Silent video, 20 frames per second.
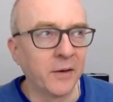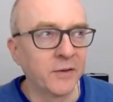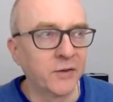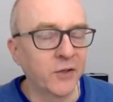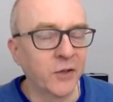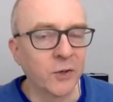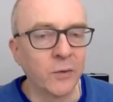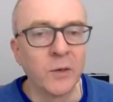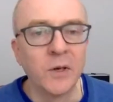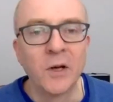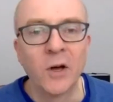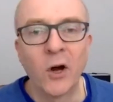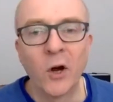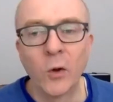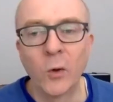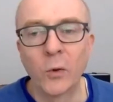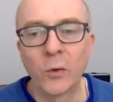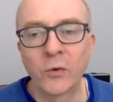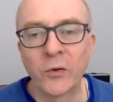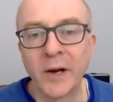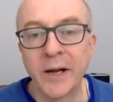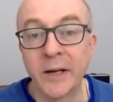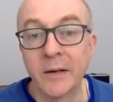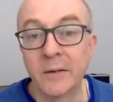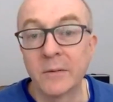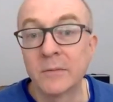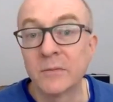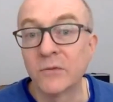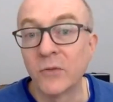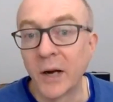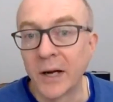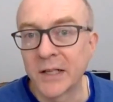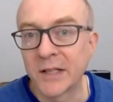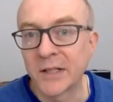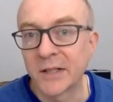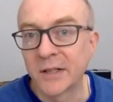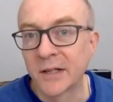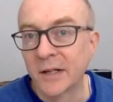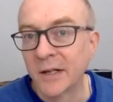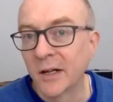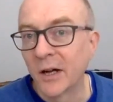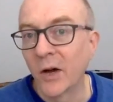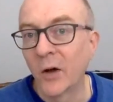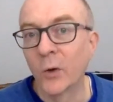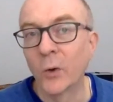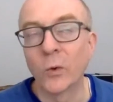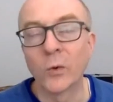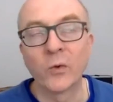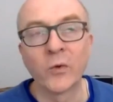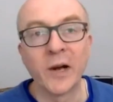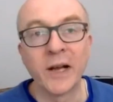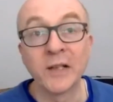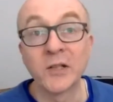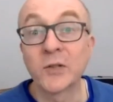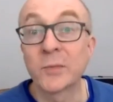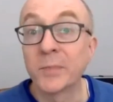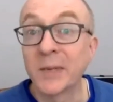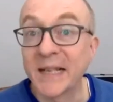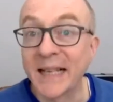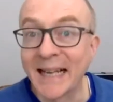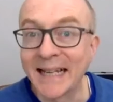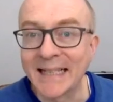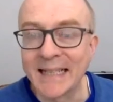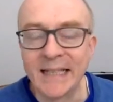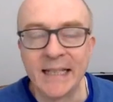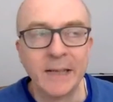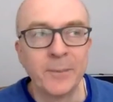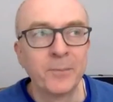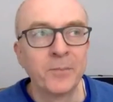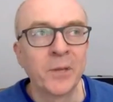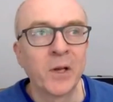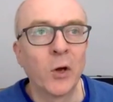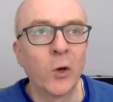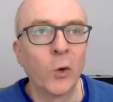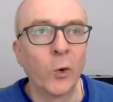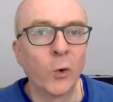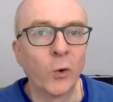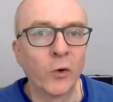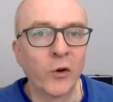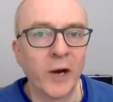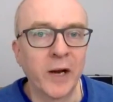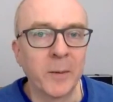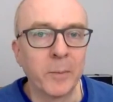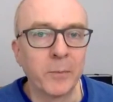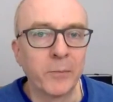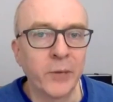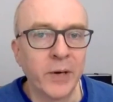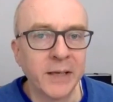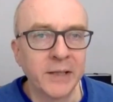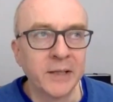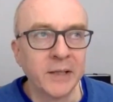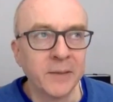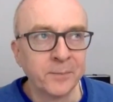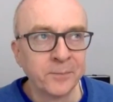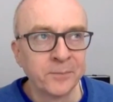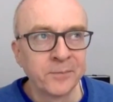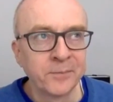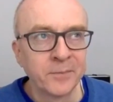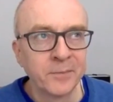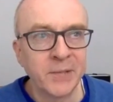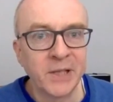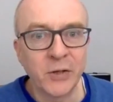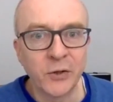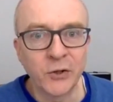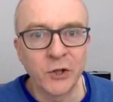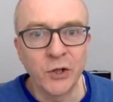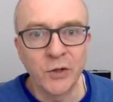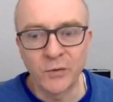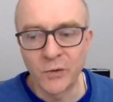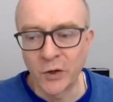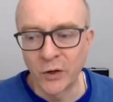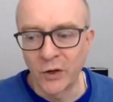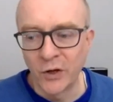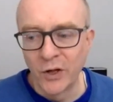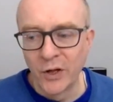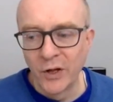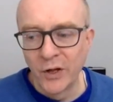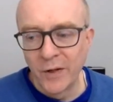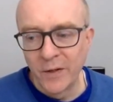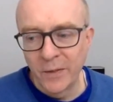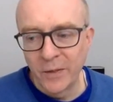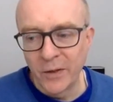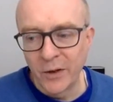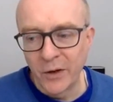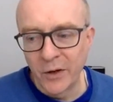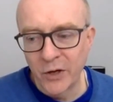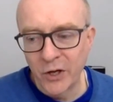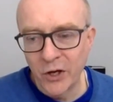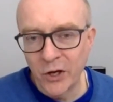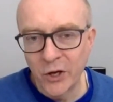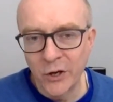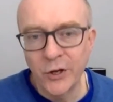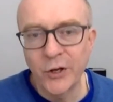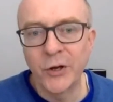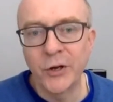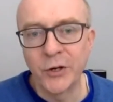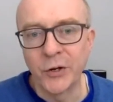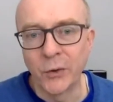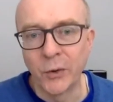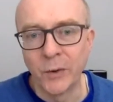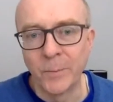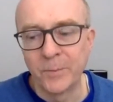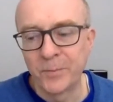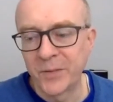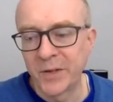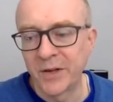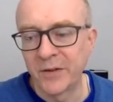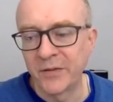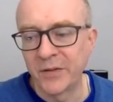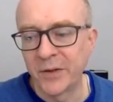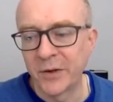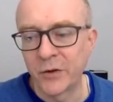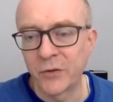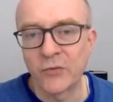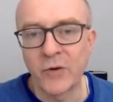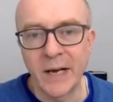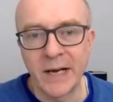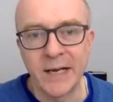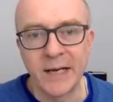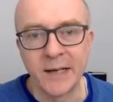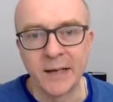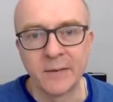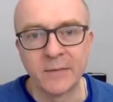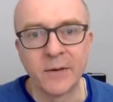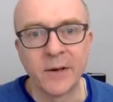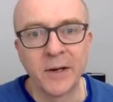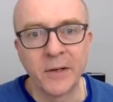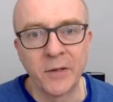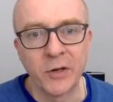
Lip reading: So whole grain rice, whole grain spaghetti, whole grain bread, because you've got the kernel of the grain, right?